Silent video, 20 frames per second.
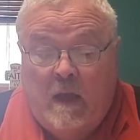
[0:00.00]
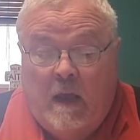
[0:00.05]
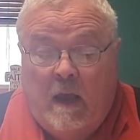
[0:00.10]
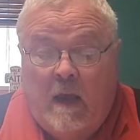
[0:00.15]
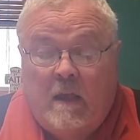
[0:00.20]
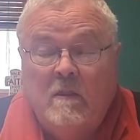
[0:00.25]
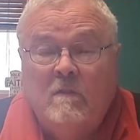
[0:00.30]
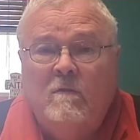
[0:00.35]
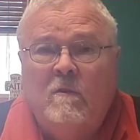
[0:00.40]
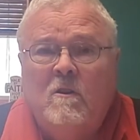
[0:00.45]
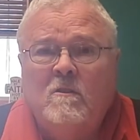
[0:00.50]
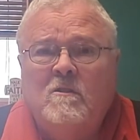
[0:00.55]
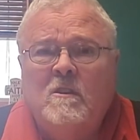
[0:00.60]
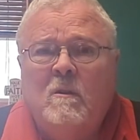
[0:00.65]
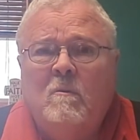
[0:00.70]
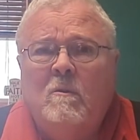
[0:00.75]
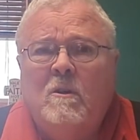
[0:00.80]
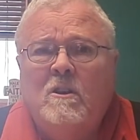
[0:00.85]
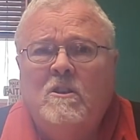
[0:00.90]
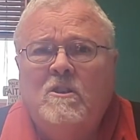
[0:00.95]
And the verse I
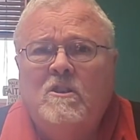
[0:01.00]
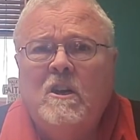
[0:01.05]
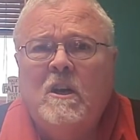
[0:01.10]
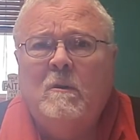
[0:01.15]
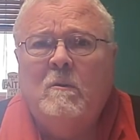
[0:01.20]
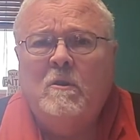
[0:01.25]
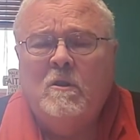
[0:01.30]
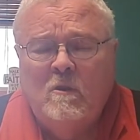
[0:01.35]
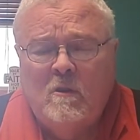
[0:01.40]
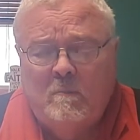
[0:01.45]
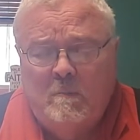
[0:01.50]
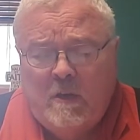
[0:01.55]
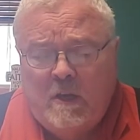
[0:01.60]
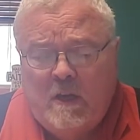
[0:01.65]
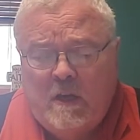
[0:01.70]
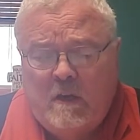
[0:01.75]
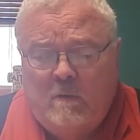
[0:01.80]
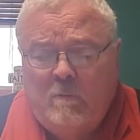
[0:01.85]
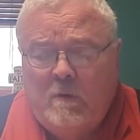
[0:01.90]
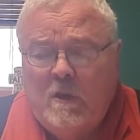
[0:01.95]
want to share with you to
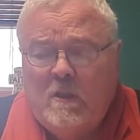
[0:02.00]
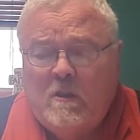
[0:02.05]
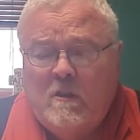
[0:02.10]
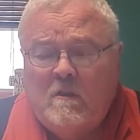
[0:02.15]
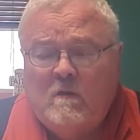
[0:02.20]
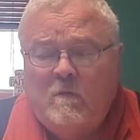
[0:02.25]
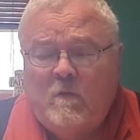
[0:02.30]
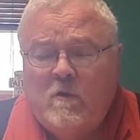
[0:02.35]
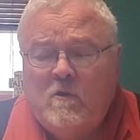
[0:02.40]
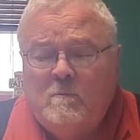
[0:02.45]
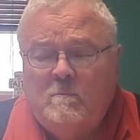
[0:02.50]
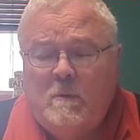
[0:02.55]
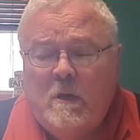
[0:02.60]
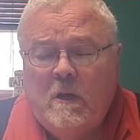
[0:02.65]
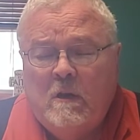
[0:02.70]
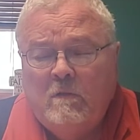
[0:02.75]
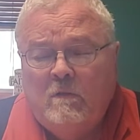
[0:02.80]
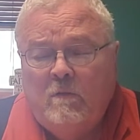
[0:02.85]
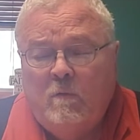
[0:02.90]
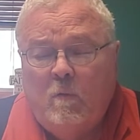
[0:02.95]
begin with is 1
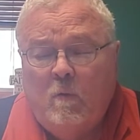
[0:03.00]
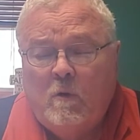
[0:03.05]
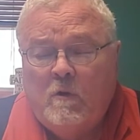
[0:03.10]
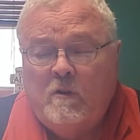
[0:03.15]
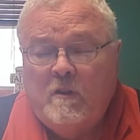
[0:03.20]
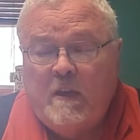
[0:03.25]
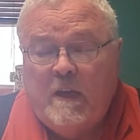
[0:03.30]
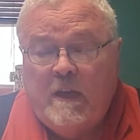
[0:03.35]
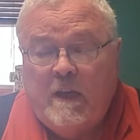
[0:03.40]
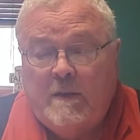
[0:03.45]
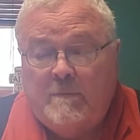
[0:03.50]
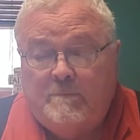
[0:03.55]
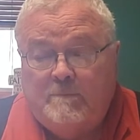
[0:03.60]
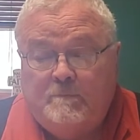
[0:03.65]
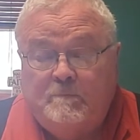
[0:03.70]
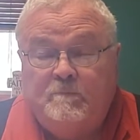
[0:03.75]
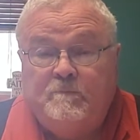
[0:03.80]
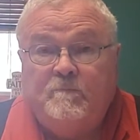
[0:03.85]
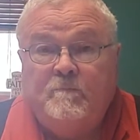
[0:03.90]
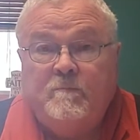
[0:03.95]
Peter 4:10.
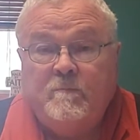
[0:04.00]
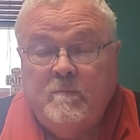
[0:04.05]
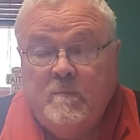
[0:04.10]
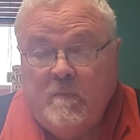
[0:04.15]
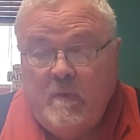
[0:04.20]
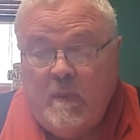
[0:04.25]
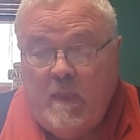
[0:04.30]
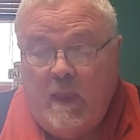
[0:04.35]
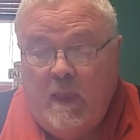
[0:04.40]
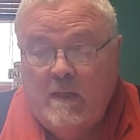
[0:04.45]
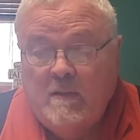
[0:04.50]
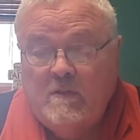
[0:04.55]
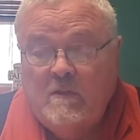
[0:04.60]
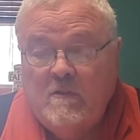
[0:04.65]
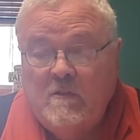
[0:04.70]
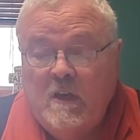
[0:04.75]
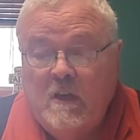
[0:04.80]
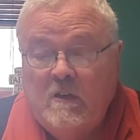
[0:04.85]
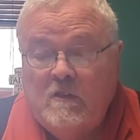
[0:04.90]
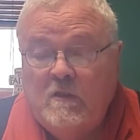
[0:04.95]
It
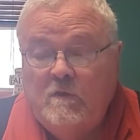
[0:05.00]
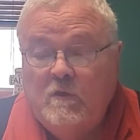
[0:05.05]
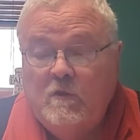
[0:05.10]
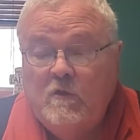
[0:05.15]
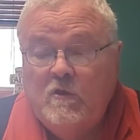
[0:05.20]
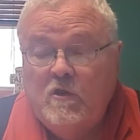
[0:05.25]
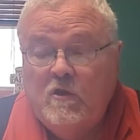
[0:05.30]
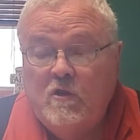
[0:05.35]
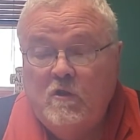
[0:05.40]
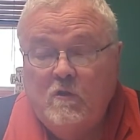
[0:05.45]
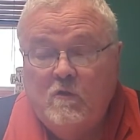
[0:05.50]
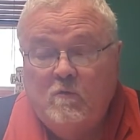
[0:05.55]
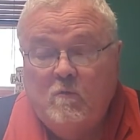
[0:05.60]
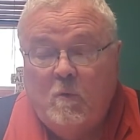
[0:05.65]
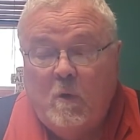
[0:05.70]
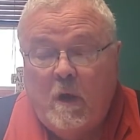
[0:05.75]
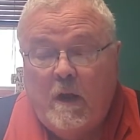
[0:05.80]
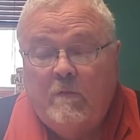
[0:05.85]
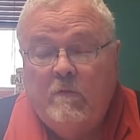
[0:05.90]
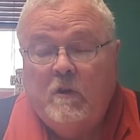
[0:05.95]
says, "Each of you should use
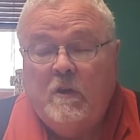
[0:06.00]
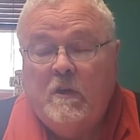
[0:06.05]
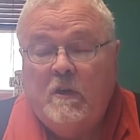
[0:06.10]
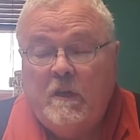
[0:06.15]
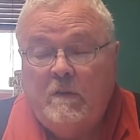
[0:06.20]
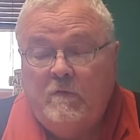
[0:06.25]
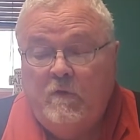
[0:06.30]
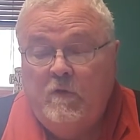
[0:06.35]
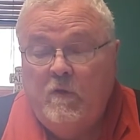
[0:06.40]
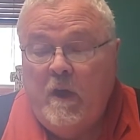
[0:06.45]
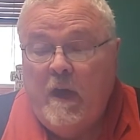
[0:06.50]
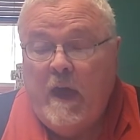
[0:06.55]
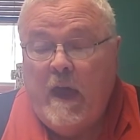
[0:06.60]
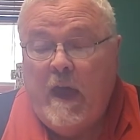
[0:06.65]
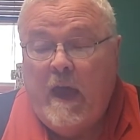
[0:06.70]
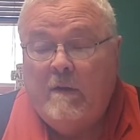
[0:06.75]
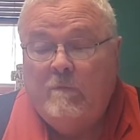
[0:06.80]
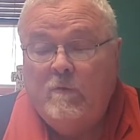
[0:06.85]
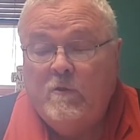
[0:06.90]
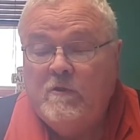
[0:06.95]
whatever gift you
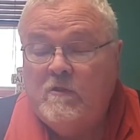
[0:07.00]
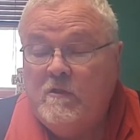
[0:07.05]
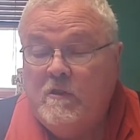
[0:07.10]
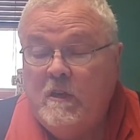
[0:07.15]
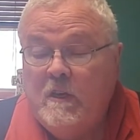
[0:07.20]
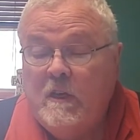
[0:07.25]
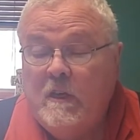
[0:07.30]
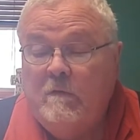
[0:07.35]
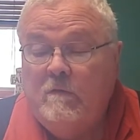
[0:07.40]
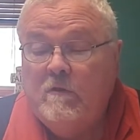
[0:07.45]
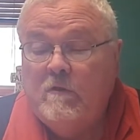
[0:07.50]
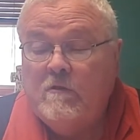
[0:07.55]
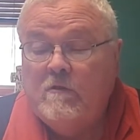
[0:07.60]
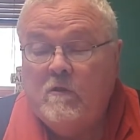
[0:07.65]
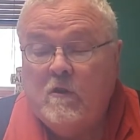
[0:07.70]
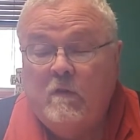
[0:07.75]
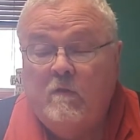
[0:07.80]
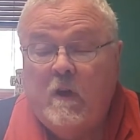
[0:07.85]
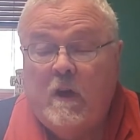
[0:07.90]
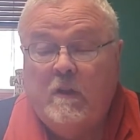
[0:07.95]
have received to
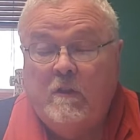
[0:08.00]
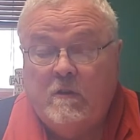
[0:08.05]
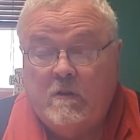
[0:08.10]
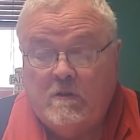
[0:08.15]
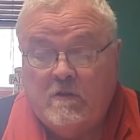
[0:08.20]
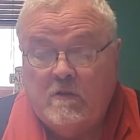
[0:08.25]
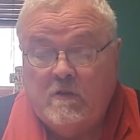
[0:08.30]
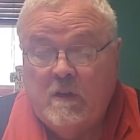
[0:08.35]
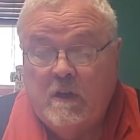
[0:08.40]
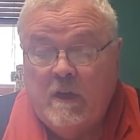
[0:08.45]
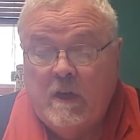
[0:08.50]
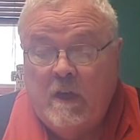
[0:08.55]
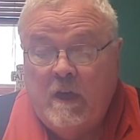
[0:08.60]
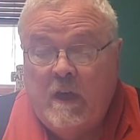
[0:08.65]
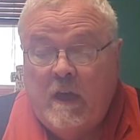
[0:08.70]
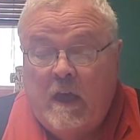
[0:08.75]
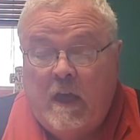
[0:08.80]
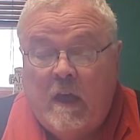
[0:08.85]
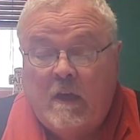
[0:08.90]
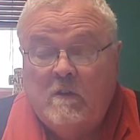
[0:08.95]
serve others
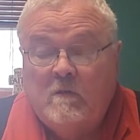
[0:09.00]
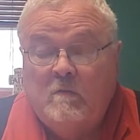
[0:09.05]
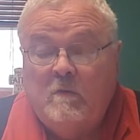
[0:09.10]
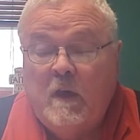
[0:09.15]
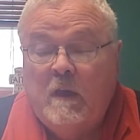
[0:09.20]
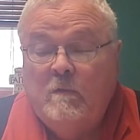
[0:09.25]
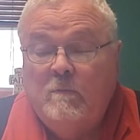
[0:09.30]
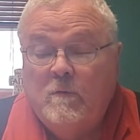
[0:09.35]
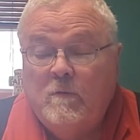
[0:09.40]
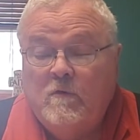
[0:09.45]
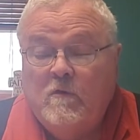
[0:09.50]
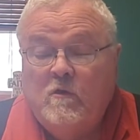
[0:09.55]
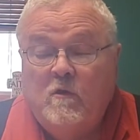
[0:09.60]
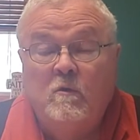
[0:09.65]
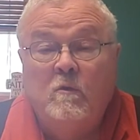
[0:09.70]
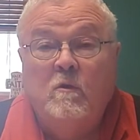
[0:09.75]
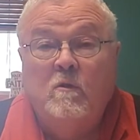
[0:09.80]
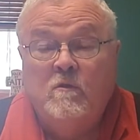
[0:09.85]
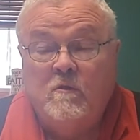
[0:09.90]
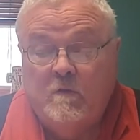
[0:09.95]
as faithful
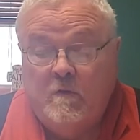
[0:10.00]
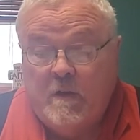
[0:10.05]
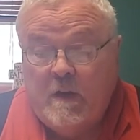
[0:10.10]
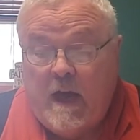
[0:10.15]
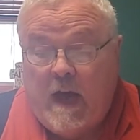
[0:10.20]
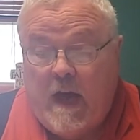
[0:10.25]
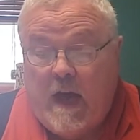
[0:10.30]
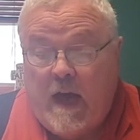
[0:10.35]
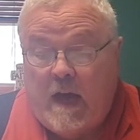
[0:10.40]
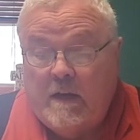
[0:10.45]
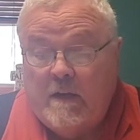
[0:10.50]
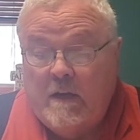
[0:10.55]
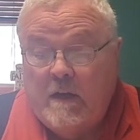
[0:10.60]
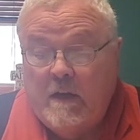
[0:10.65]
stewards of God's